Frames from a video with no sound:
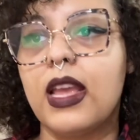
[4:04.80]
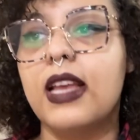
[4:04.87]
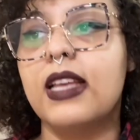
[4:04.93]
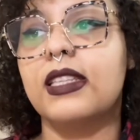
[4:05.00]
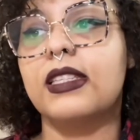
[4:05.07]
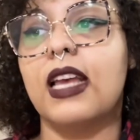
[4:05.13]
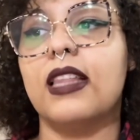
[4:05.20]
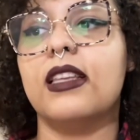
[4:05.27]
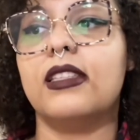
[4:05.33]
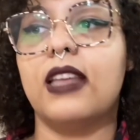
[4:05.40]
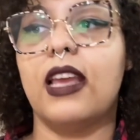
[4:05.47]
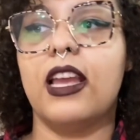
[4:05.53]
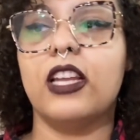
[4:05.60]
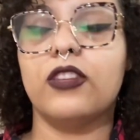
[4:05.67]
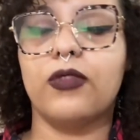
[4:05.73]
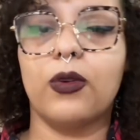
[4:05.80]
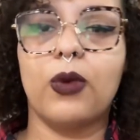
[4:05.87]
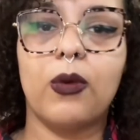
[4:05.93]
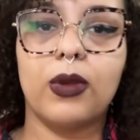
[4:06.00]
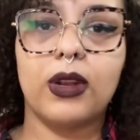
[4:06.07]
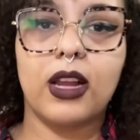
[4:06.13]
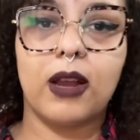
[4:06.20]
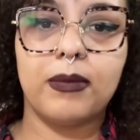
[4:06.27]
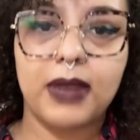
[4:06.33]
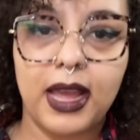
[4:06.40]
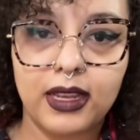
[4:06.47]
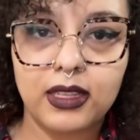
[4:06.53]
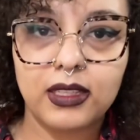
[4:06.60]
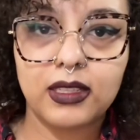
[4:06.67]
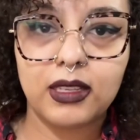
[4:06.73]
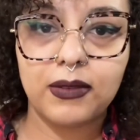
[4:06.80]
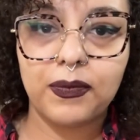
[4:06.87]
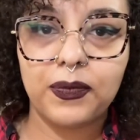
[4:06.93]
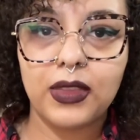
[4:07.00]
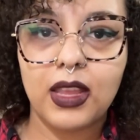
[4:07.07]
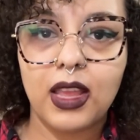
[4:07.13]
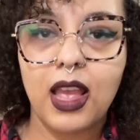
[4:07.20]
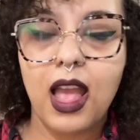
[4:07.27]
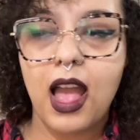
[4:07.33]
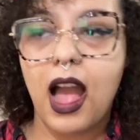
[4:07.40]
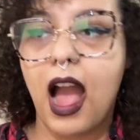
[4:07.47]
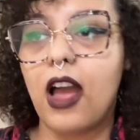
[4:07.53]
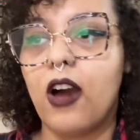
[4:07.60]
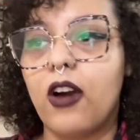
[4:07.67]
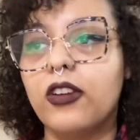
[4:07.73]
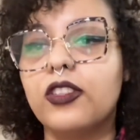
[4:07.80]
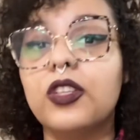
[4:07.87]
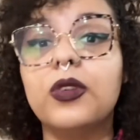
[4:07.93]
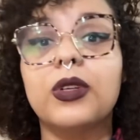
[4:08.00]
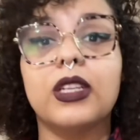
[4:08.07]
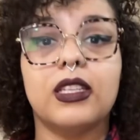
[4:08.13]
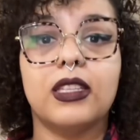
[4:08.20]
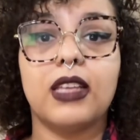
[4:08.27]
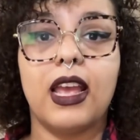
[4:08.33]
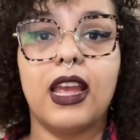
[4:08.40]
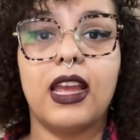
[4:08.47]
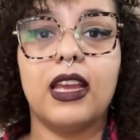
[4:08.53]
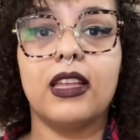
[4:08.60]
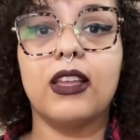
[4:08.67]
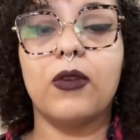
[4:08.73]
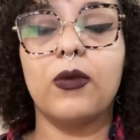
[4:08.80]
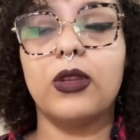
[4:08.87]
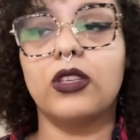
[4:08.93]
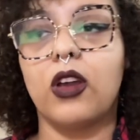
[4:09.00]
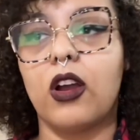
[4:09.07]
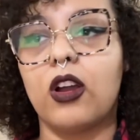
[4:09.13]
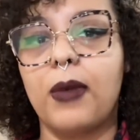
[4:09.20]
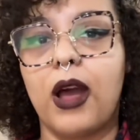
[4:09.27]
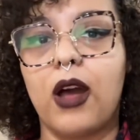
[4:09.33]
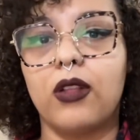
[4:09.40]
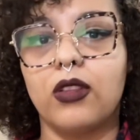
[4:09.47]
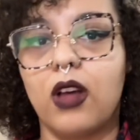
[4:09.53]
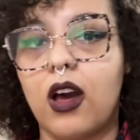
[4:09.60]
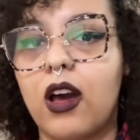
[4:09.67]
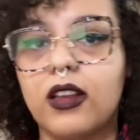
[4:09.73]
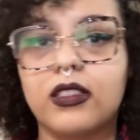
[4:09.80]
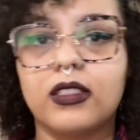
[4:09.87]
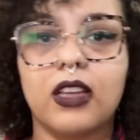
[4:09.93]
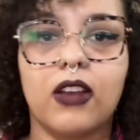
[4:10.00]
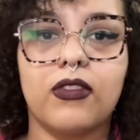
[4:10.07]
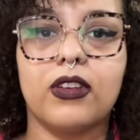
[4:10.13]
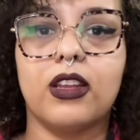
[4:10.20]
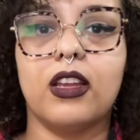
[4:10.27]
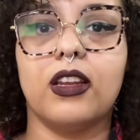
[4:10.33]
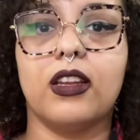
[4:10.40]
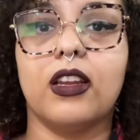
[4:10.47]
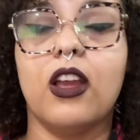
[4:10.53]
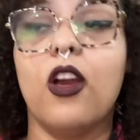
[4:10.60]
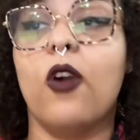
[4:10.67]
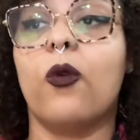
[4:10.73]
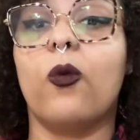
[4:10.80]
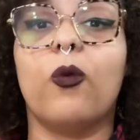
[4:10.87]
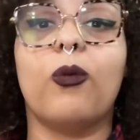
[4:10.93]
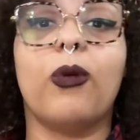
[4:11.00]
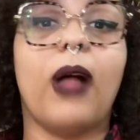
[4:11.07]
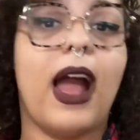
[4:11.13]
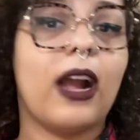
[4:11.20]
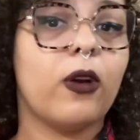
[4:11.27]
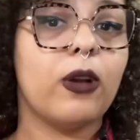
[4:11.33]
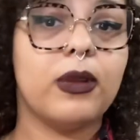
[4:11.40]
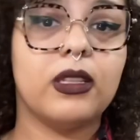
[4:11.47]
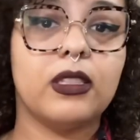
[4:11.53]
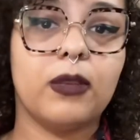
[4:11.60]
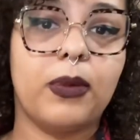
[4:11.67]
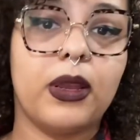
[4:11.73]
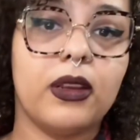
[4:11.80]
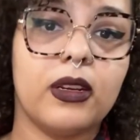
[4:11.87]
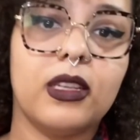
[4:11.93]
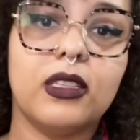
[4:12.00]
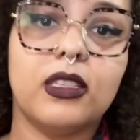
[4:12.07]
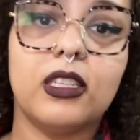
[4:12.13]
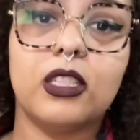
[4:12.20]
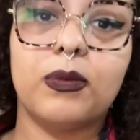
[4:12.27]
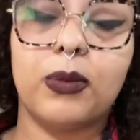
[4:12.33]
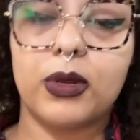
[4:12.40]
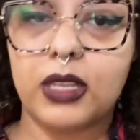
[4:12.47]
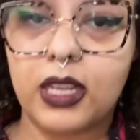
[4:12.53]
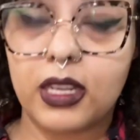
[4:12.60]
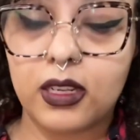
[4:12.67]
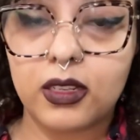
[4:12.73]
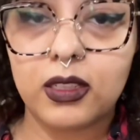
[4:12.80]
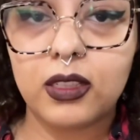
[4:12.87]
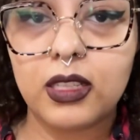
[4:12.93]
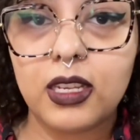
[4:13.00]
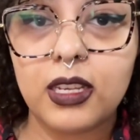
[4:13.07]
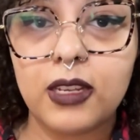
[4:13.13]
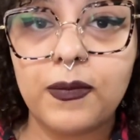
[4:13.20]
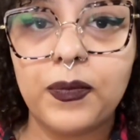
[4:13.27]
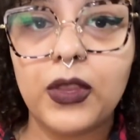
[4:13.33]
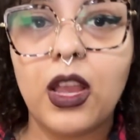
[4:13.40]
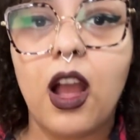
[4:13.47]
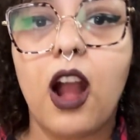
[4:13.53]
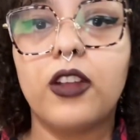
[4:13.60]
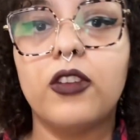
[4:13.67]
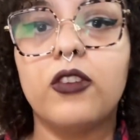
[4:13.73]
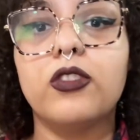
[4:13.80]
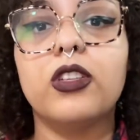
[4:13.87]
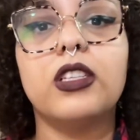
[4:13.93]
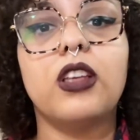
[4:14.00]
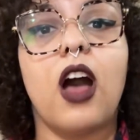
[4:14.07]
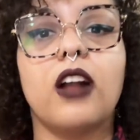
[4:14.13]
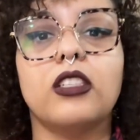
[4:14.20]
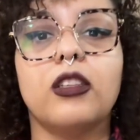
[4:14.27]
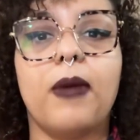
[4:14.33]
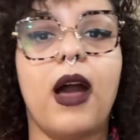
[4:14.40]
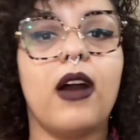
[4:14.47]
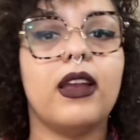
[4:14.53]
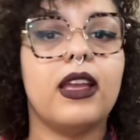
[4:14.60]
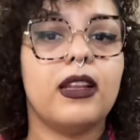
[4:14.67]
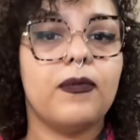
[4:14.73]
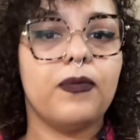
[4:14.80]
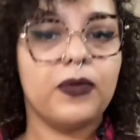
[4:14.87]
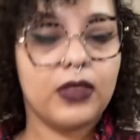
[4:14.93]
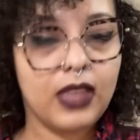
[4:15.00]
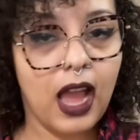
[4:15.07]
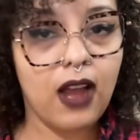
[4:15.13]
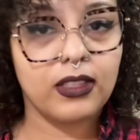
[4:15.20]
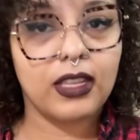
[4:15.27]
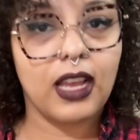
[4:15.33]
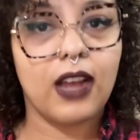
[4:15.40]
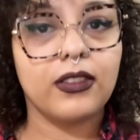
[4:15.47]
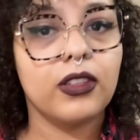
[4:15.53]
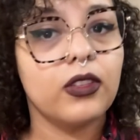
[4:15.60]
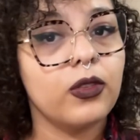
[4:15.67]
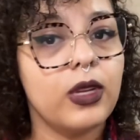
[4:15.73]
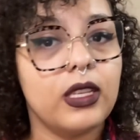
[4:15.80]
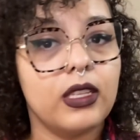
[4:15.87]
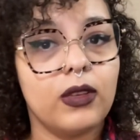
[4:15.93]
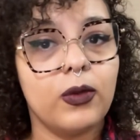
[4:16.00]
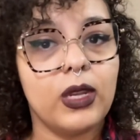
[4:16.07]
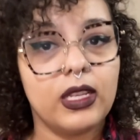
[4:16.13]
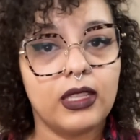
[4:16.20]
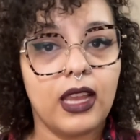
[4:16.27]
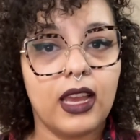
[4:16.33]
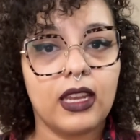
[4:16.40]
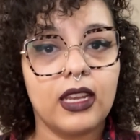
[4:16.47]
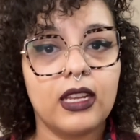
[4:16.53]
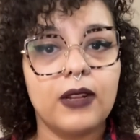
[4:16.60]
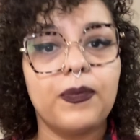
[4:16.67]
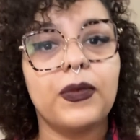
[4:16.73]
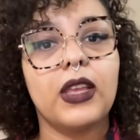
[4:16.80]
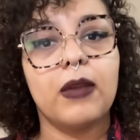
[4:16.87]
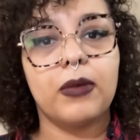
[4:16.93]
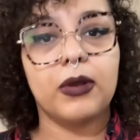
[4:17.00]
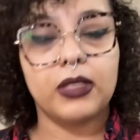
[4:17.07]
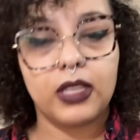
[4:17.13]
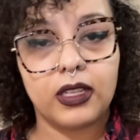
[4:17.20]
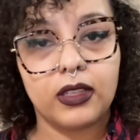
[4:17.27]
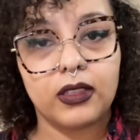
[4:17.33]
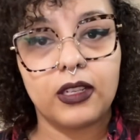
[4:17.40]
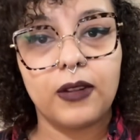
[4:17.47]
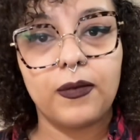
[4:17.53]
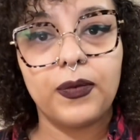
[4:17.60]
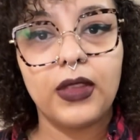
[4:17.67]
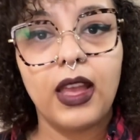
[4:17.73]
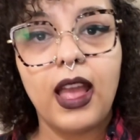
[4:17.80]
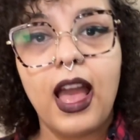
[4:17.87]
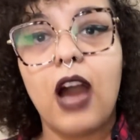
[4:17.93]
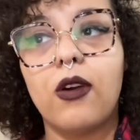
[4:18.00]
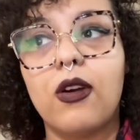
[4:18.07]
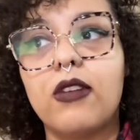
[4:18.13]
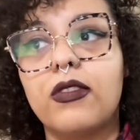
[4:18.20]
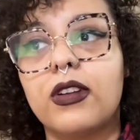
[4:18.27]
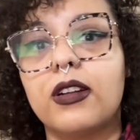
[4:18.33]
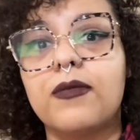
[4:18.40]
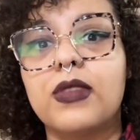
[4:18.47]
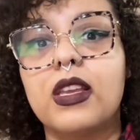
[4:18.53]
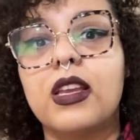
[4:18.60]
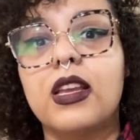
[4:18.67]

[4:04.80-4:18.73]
set the stage for what would come next. I also want to say that we talk about laws governing Black women's appearances particularly are usually talked about down south in Louisiana in particular. However,